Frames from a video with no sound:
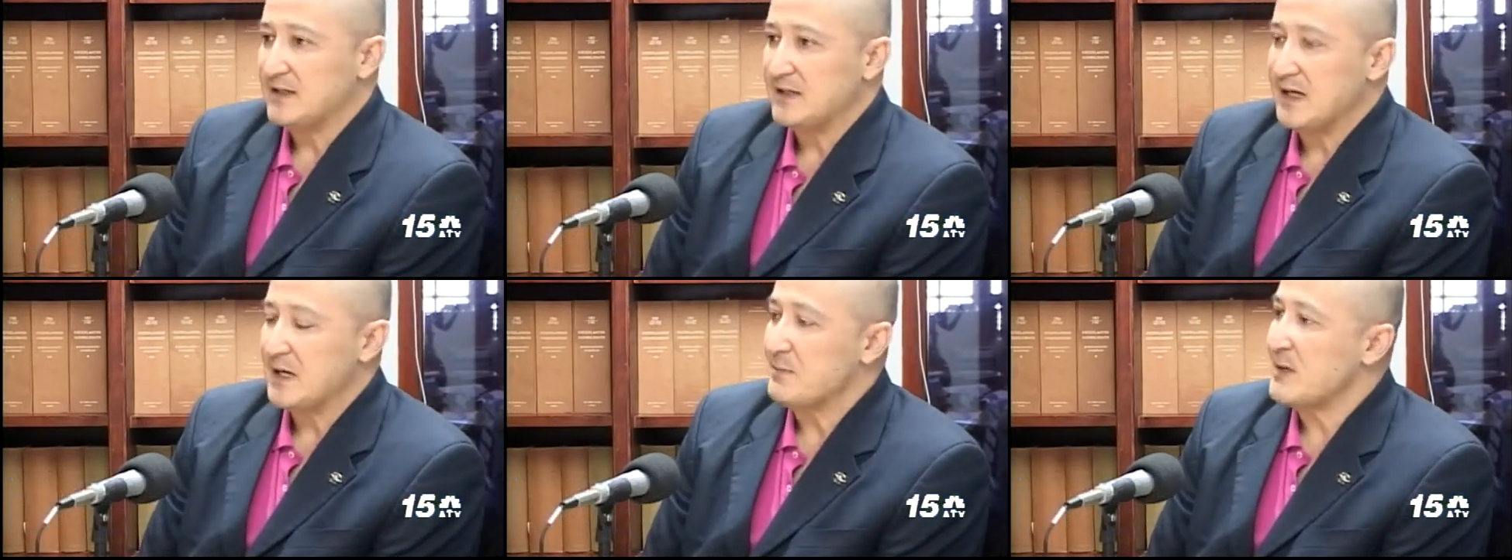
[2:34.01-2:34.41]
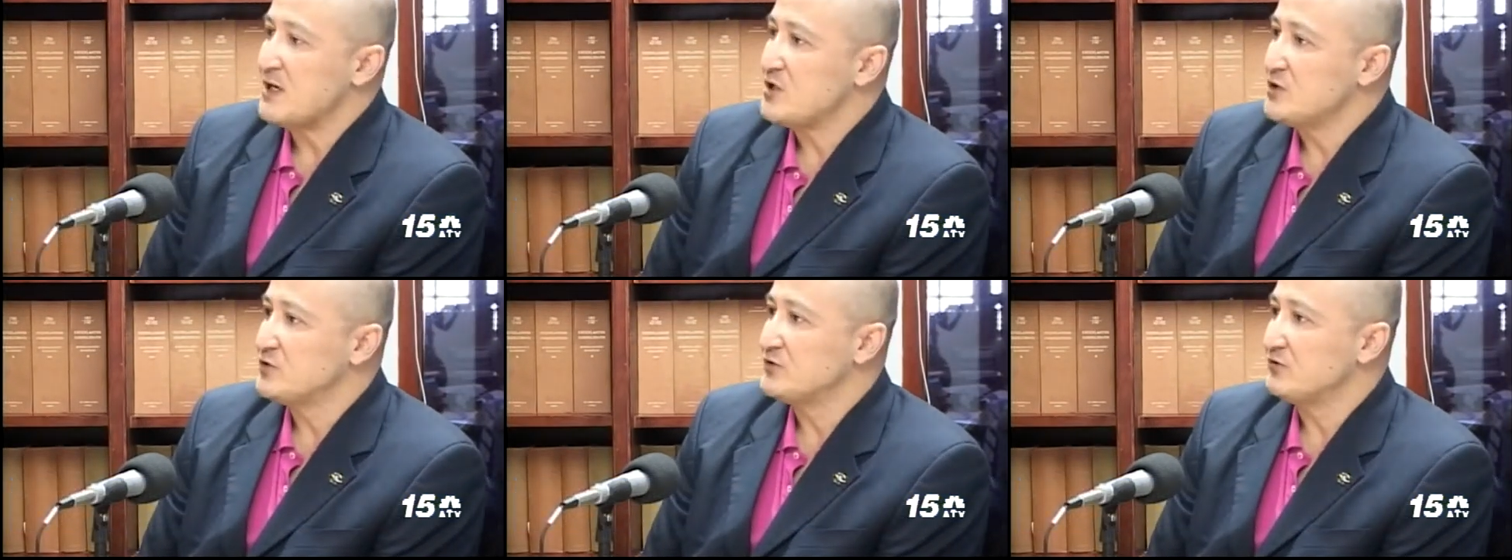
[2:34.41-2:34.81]
They
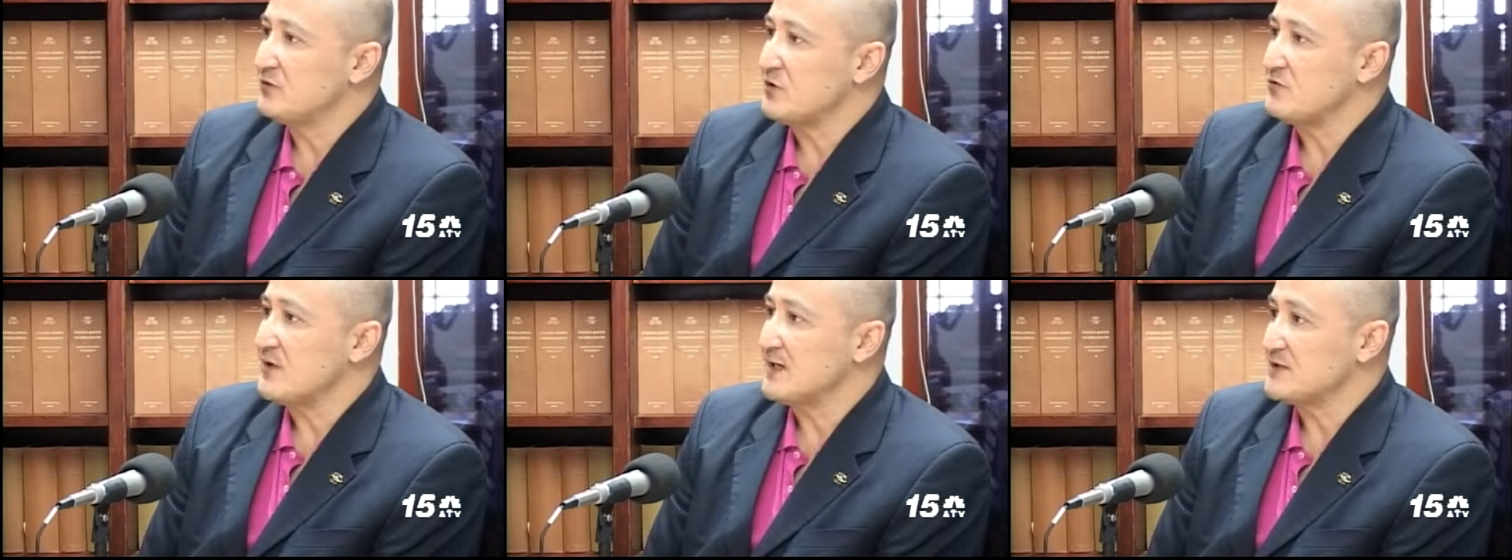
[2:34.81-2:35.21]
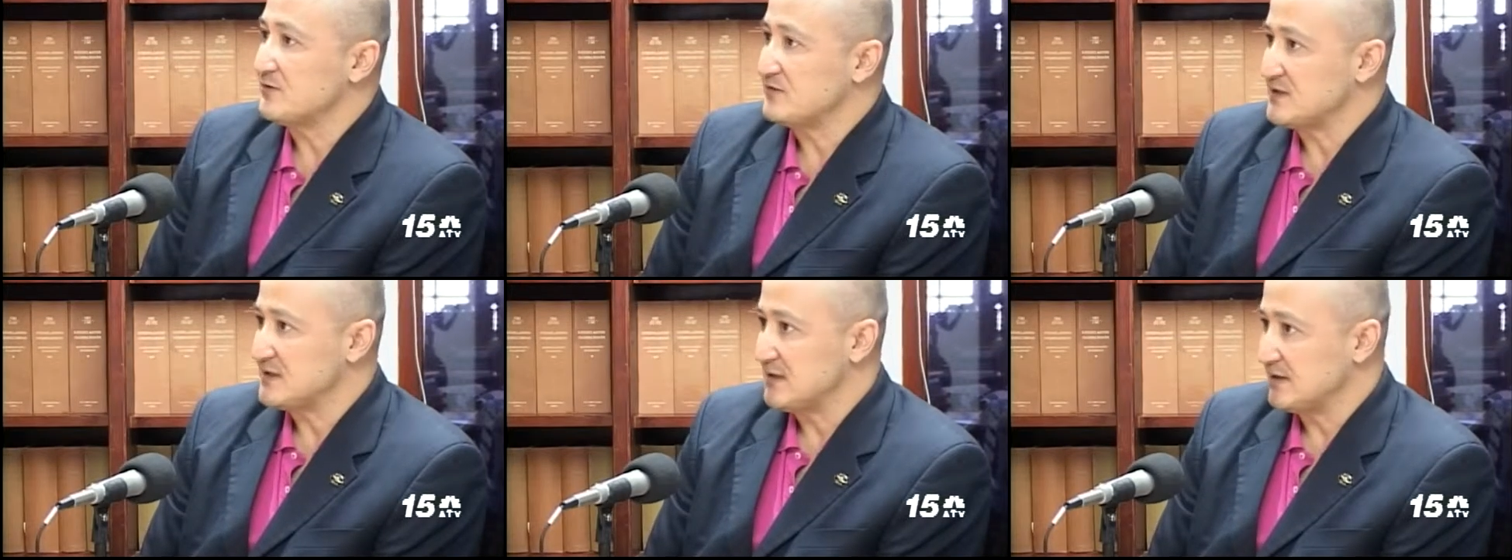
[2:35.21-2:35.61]
make use of the Radisson
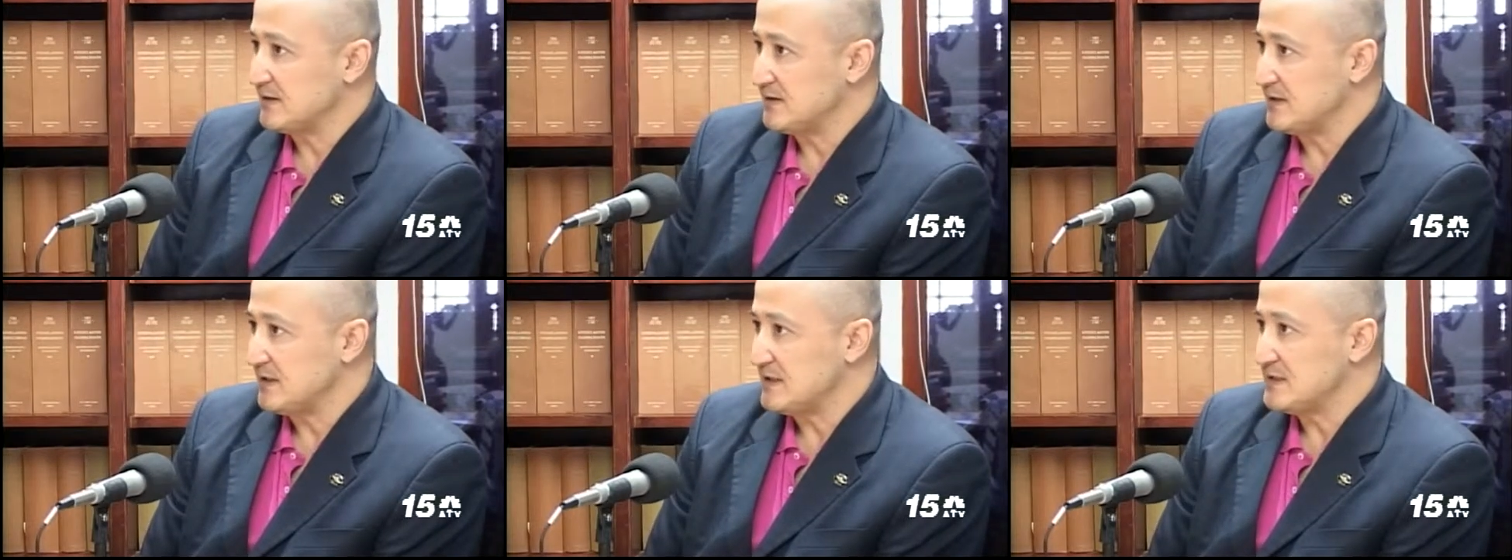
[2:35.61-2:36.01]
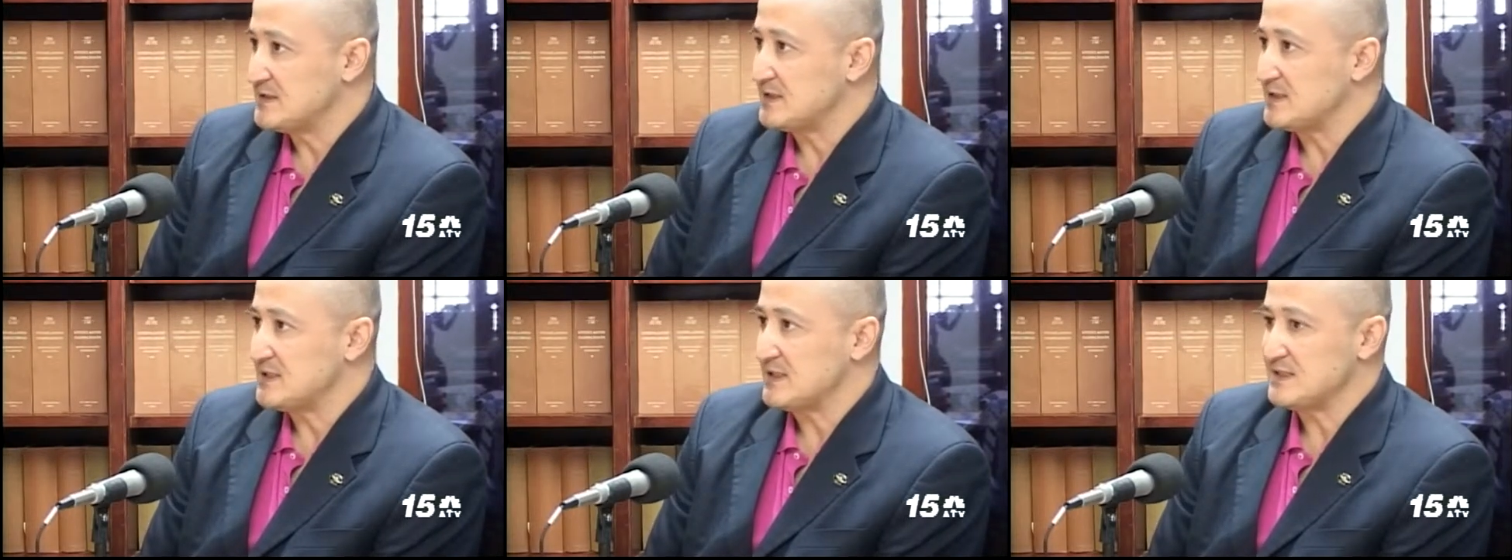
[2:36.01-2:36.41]
facilities
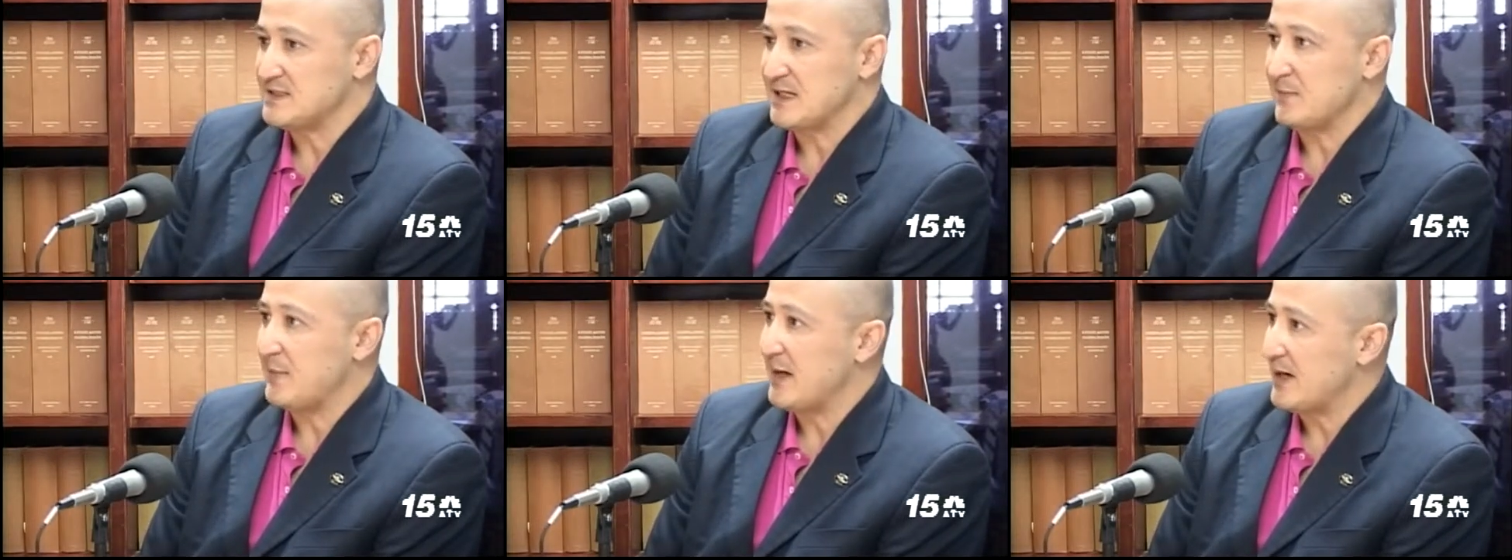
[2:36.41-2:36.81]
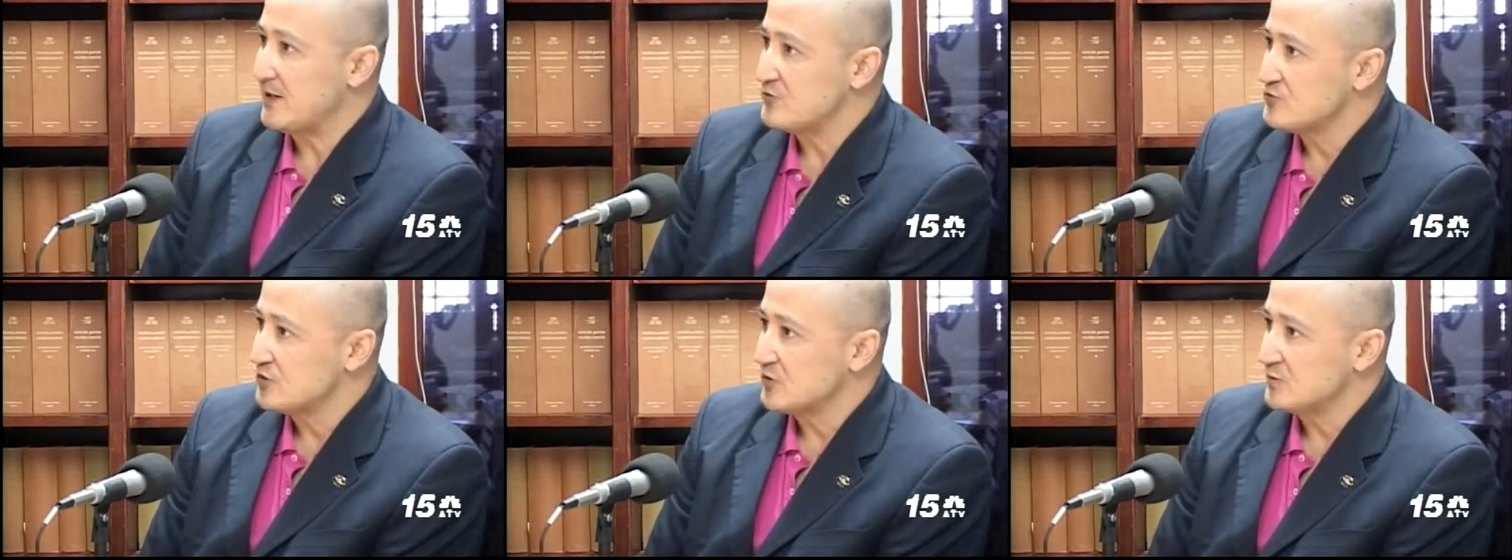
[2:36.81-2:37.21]
such as their
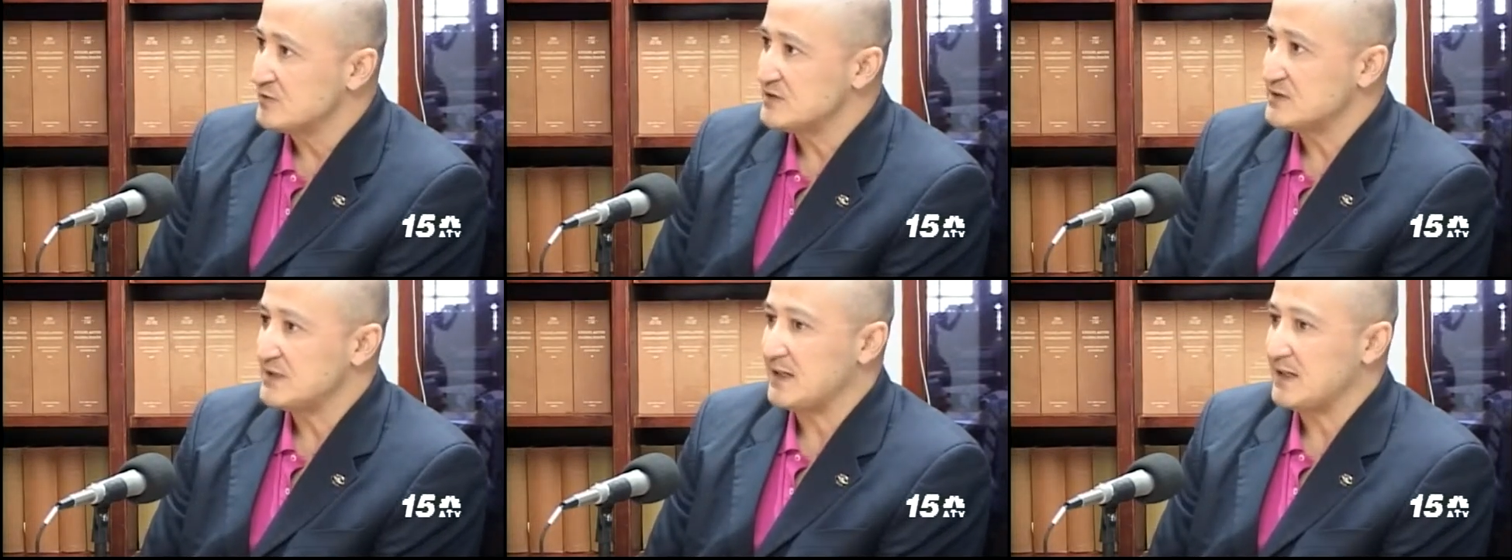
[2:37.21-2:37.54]
bathrooms,